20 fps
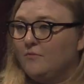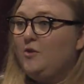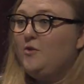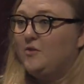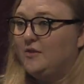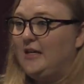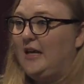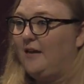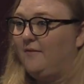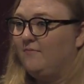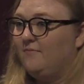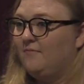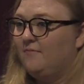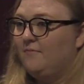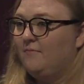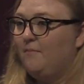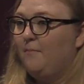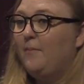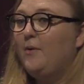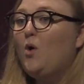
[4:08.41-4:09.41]
you see,
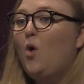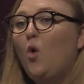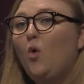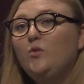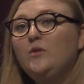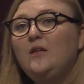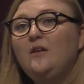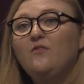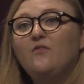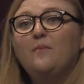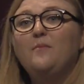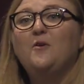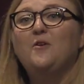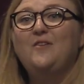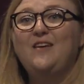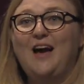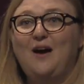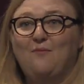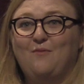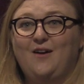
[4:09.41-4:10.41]
but only from your
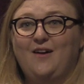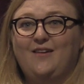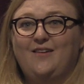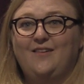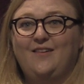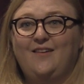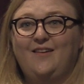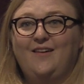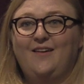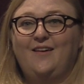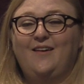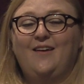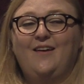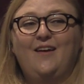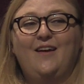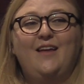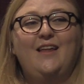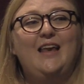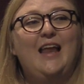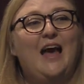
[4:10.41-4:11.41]
network.
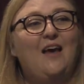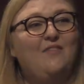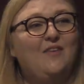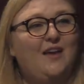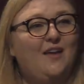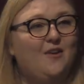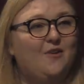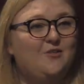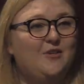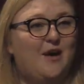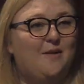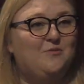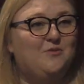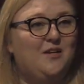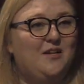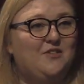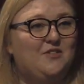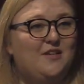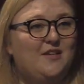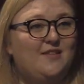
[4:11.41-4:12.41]
Navigator job
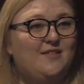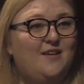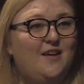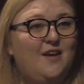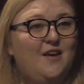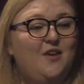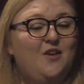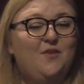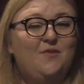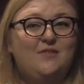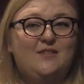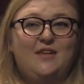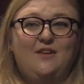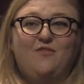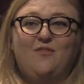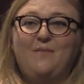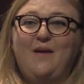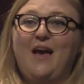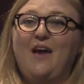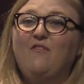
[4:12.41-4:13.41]
changes you see
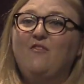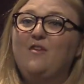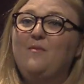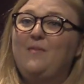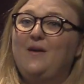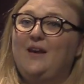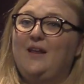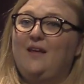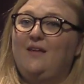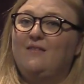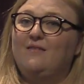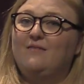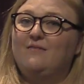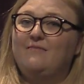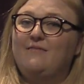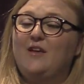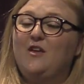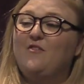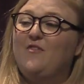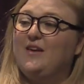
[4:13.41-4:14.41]
from everybody
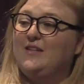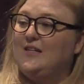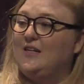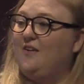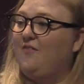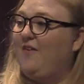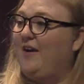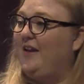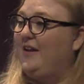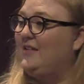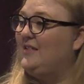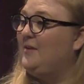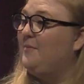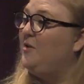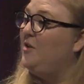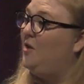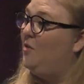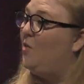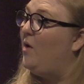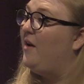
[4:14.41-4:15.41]
that you've identified as
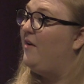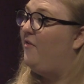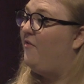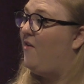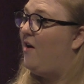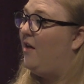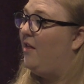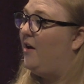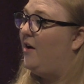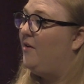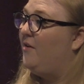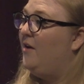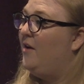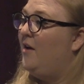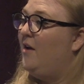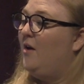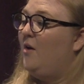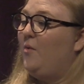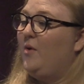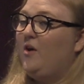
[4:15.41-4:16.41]
someone you want to follow.
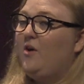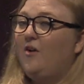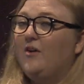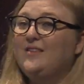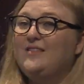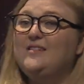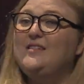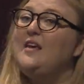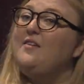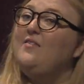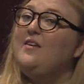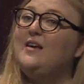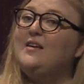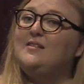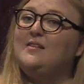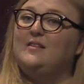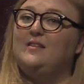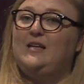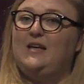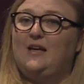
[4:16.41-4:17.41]
We call it saving
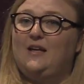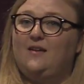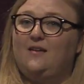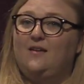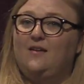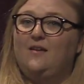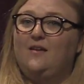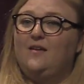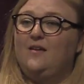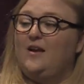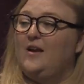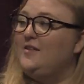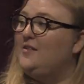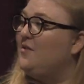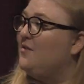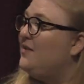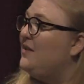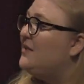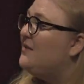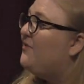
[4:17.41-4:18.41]
as a lead. And
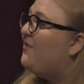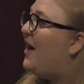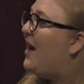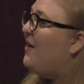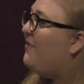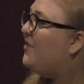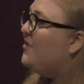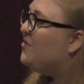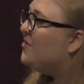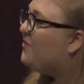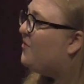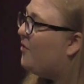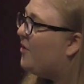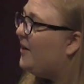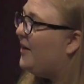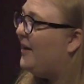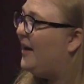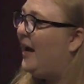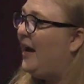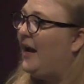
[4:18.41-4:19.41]
so these
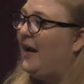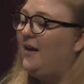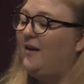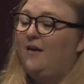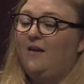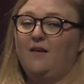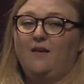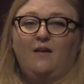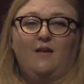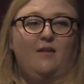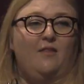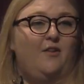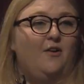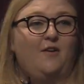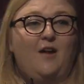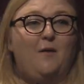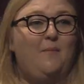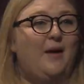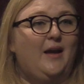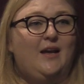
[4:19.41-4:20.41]
549, they're
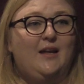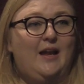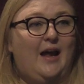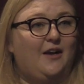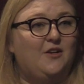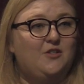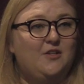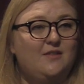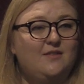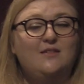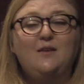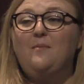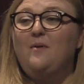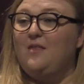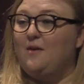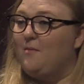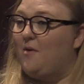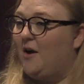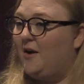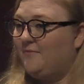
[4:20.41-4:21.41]
not my connections. Some of
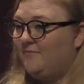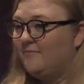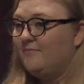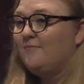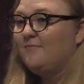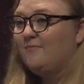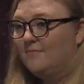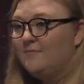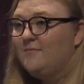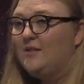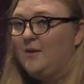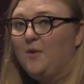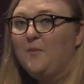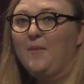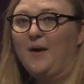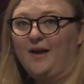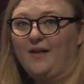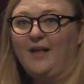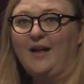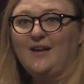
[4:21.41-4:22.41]
them are. Some are
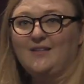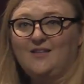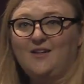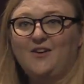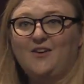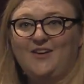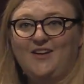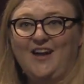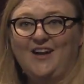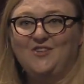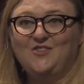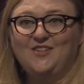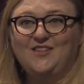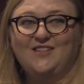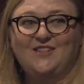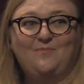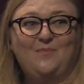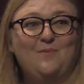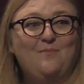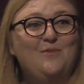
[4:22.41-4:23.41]
my clients that are
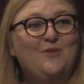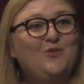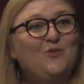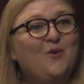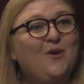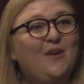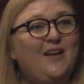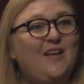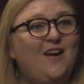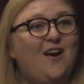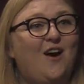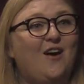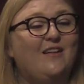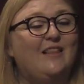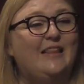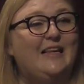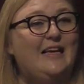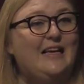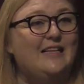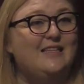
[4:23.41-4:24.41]
connections, but majority are
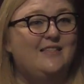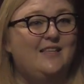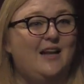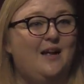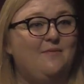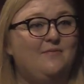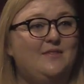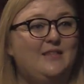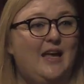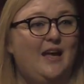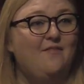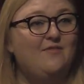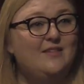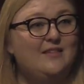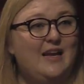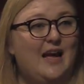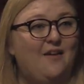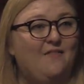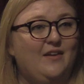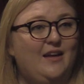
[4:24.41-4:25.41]
leads that I'm saved in
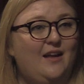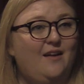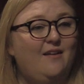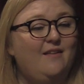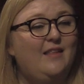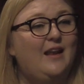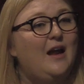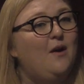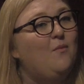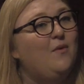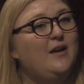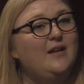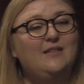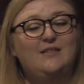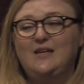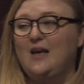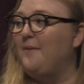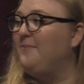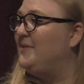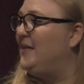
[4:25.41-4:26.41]
Navigator that I want to
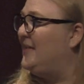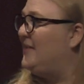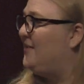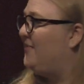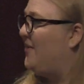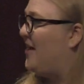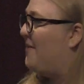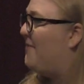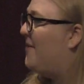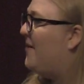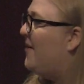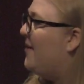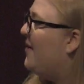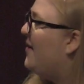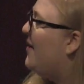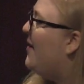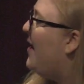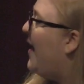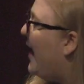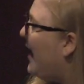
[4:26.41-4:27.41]
see updates from.
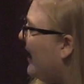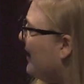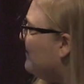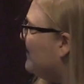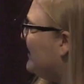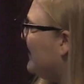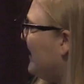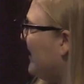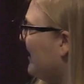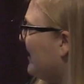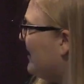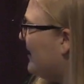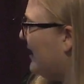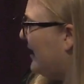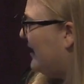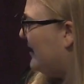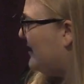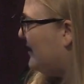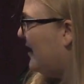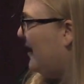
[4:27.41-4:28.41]
And I'm seeing
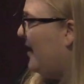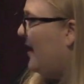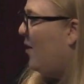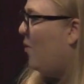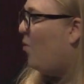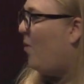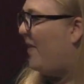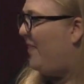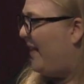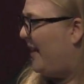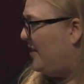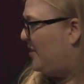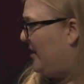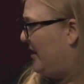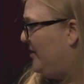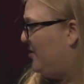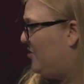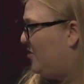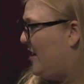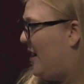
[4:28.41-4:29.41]
things when they
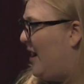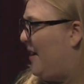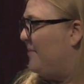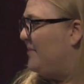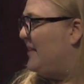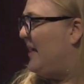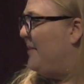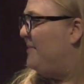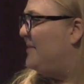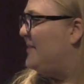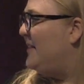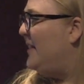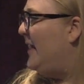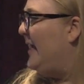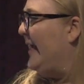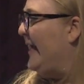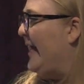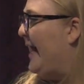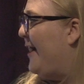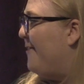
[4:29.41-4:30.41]
change jobs. I'm
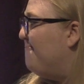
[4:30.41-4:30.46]
seeing